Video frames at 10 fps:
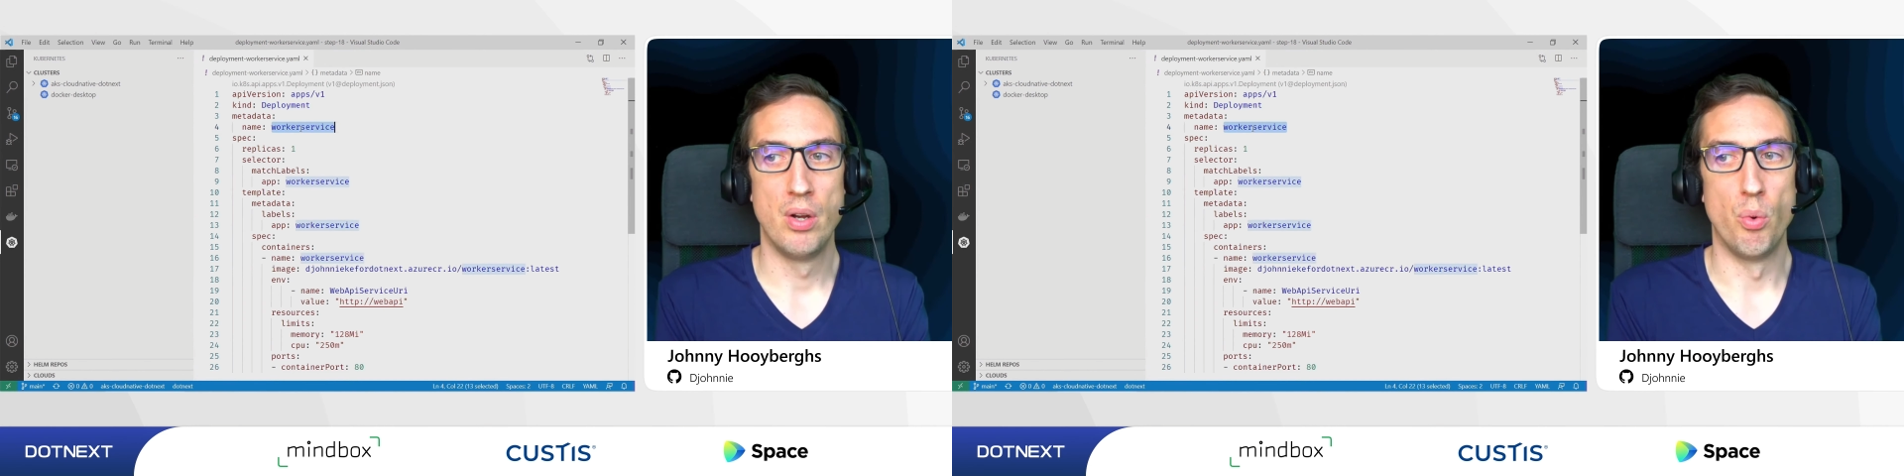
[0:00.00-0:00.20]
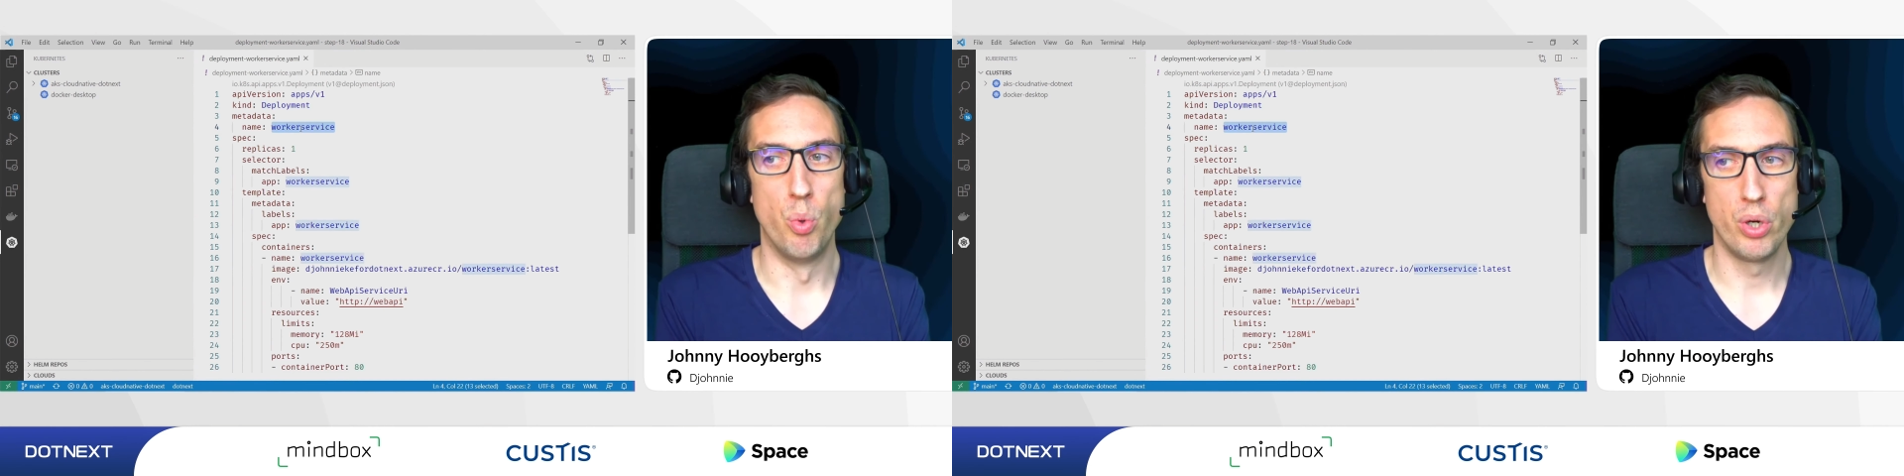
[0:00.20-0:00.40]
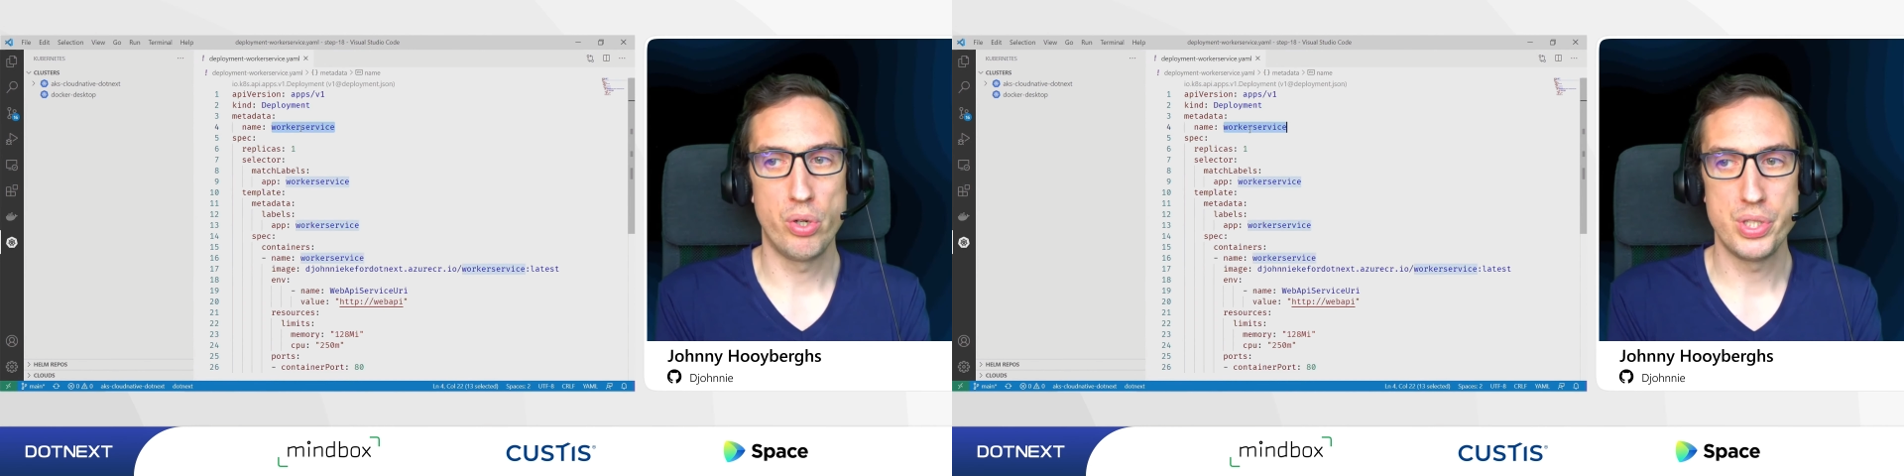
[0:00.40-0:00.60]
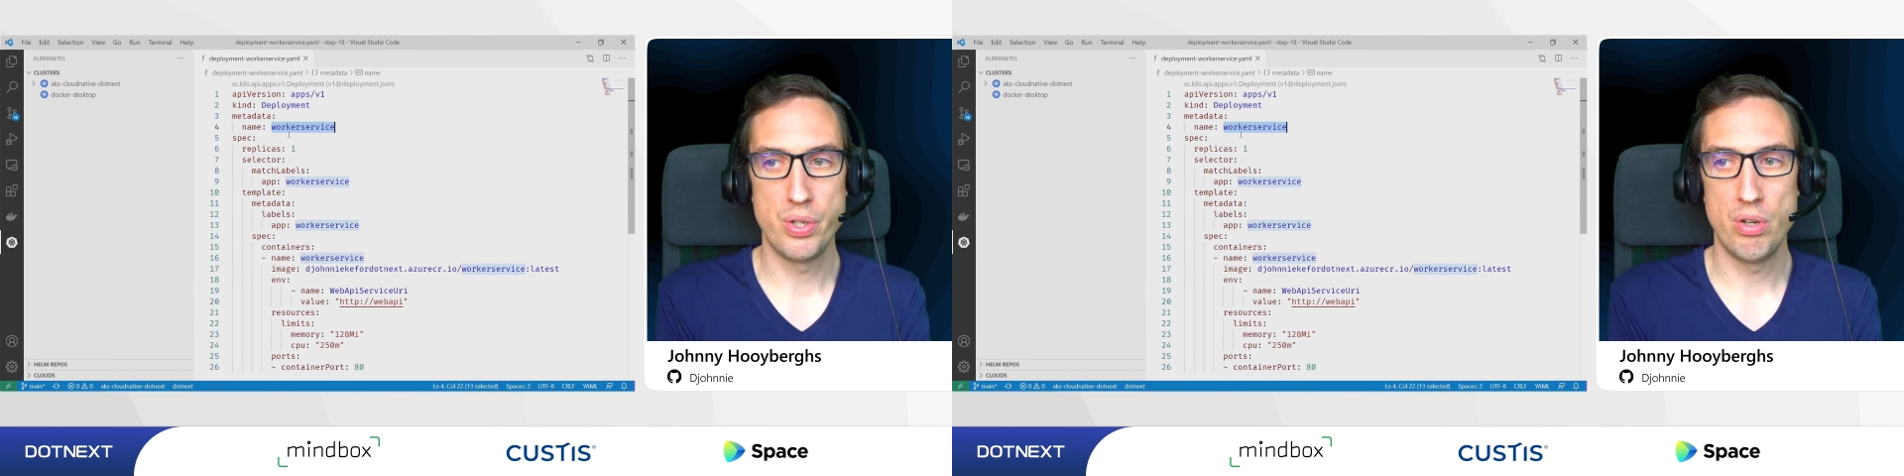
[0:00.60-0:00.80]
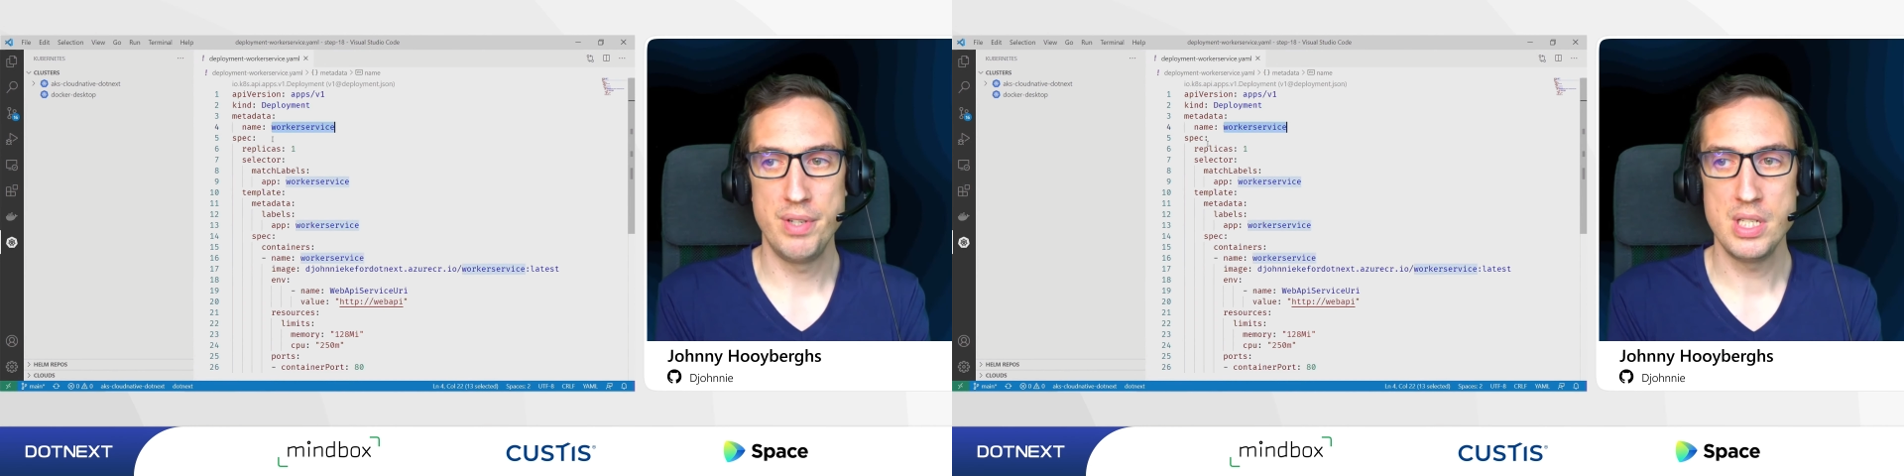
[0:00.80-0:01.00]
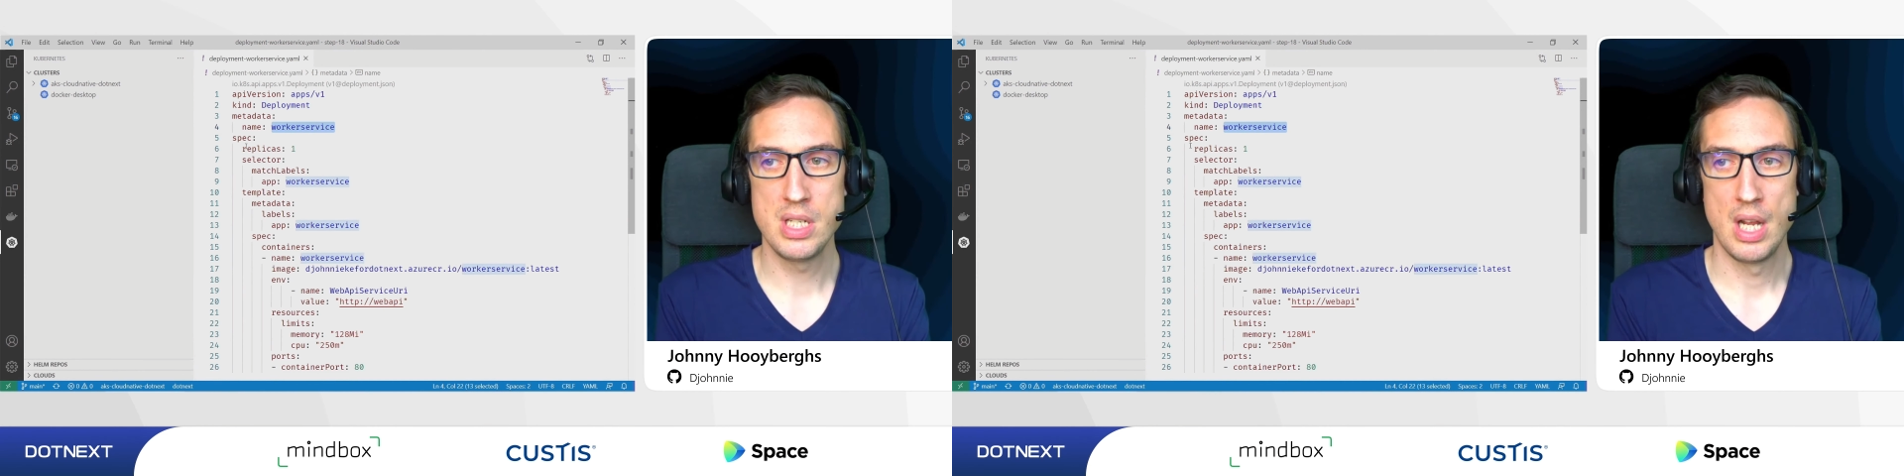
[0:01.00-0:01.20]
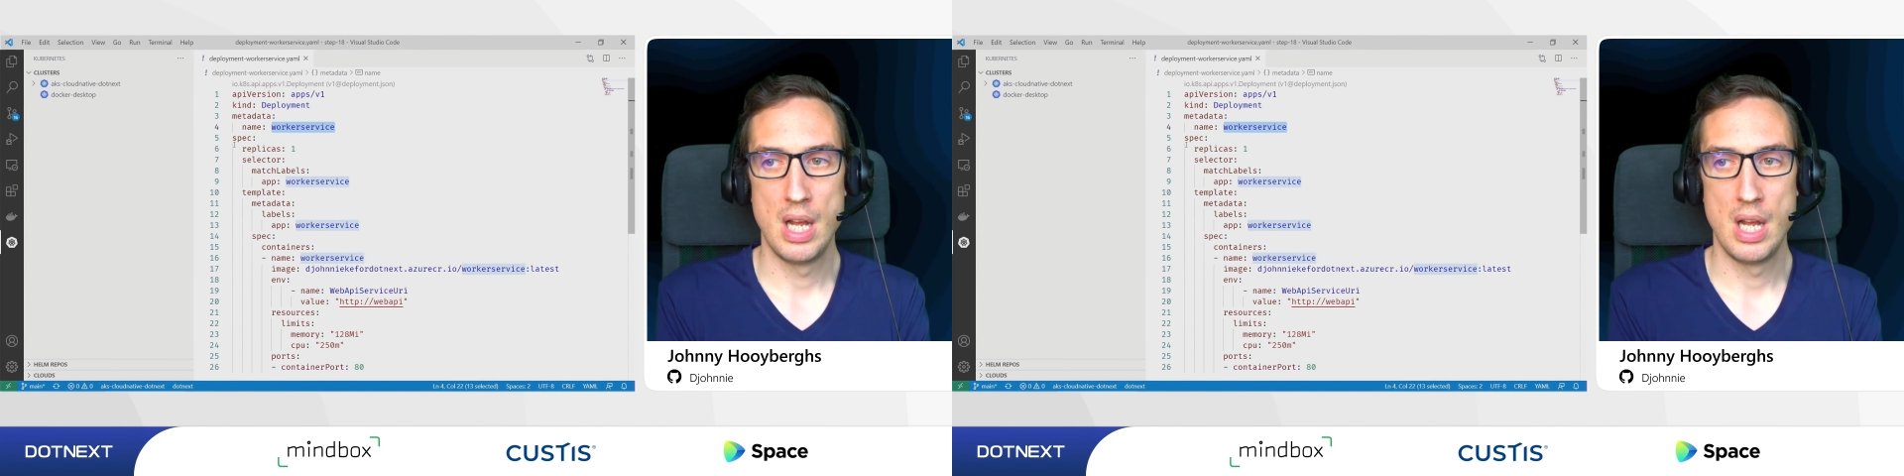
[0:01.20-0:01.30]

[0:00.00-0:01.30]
worker service.